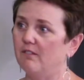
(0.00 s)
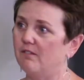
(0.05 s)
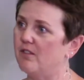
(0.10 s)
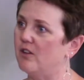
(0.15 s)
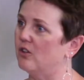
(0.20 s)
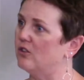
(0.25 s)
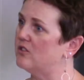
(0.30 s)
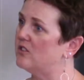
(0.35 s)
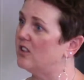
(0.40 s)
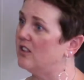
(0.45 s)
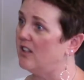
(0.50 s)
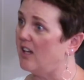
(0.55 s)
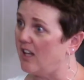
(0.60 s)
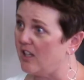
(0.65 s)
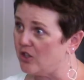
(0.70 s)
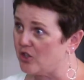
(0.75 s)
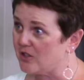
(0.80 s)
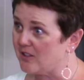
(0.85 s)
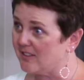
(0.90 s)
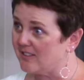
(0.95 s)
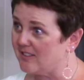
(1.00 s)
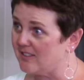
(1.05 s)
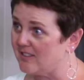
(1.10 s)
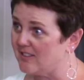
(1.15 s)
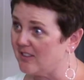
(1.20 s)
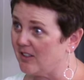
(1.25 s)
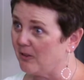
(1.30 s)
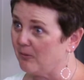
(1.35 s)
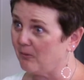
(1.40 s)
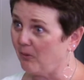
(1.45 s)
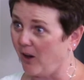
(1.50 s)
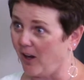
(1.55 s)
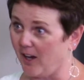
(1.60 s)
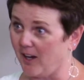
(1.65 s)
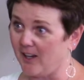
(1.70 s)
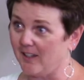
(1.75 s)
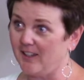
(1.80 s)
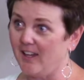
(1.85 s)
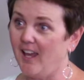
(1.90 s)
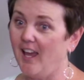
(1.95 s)
if they're tenacious,
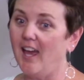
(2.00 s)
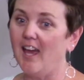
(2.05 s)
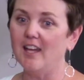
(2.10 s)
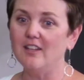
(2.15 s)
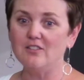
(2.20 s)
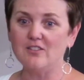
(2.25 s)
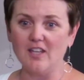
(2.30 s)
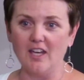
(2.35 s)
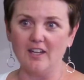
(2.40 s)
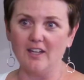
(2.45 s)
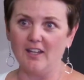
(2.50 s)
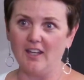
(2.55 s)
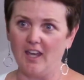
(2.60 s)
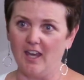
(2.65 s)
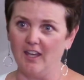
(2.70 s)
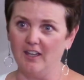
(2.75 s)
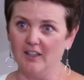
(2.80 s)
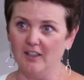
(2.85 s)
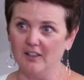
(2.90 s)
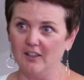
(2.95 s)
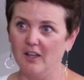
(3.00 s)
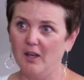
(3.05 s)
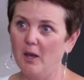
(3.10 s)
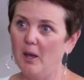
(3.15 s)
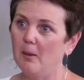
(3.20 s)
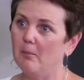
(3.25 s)
right, and dedicated.